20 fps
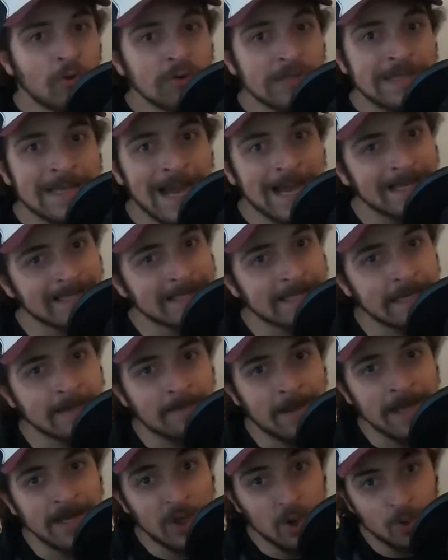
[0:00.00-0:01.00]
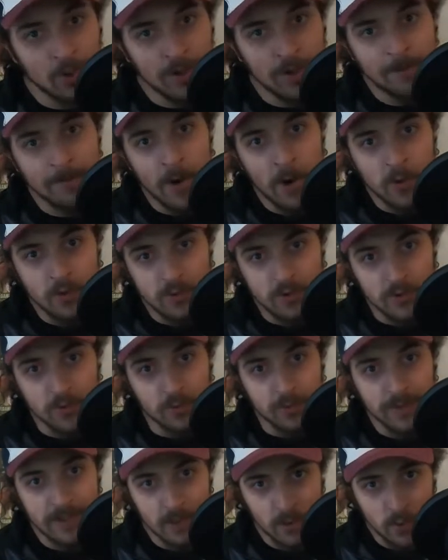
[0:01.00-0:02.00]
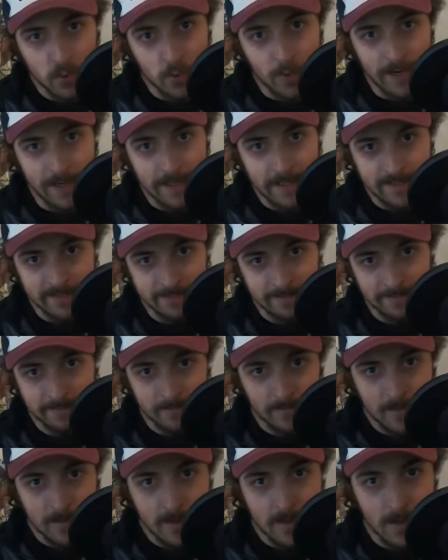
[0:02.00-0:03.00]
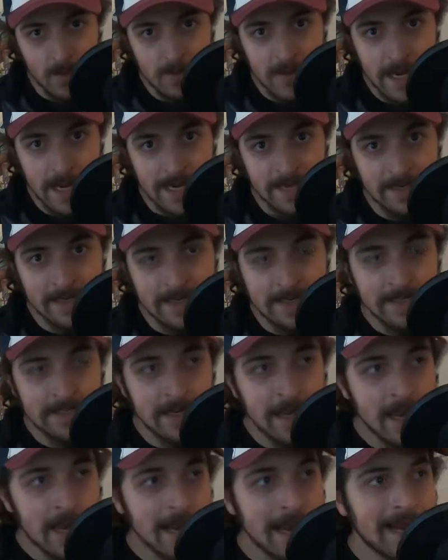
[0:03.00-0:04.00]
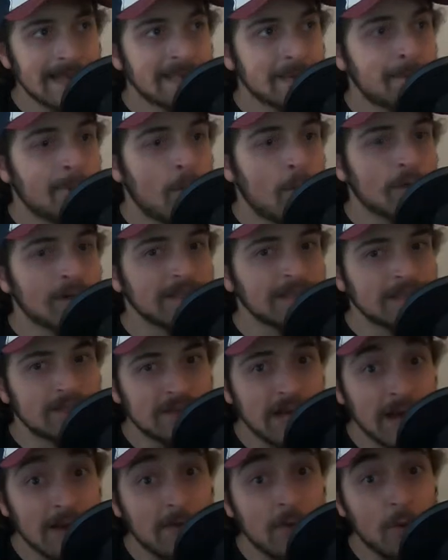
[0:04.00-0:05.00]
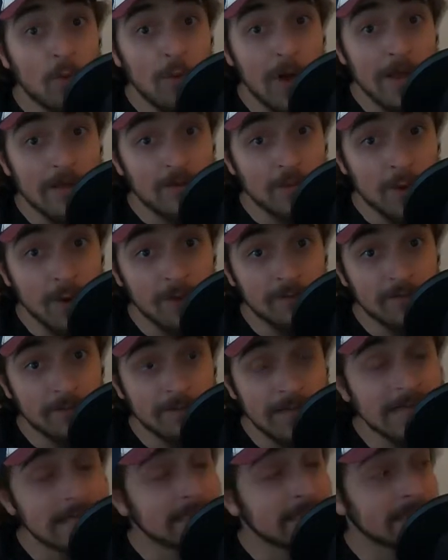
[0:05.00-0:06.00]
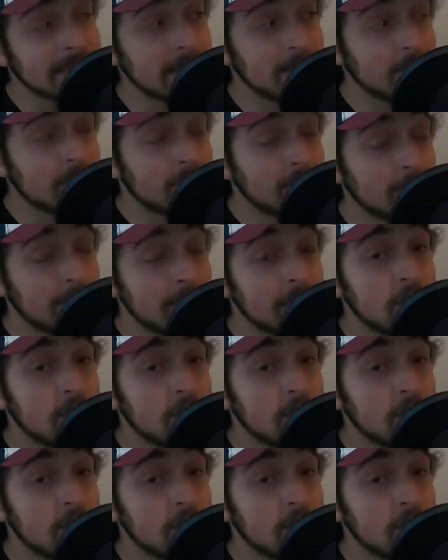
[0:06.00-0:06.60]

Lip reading: nights can make you an opposer real quick, okay? It's important to check the weather of the places that you're going to be